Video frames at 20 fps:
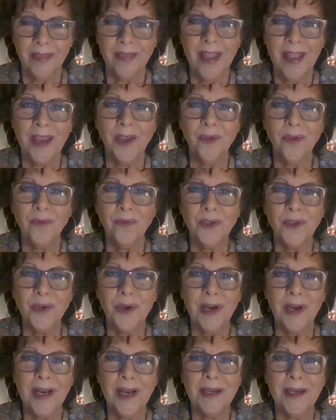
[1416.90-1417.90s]
Thank you for
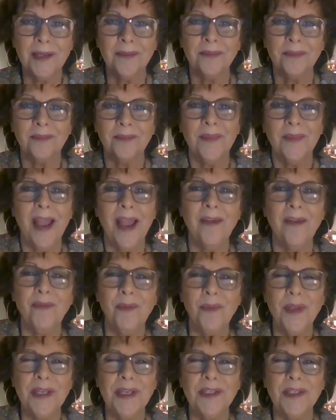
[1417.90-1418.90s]
joining. Have a
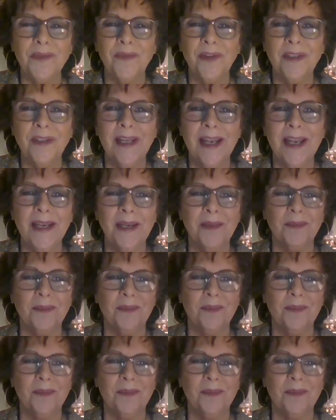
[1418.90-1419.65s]
peaceful night.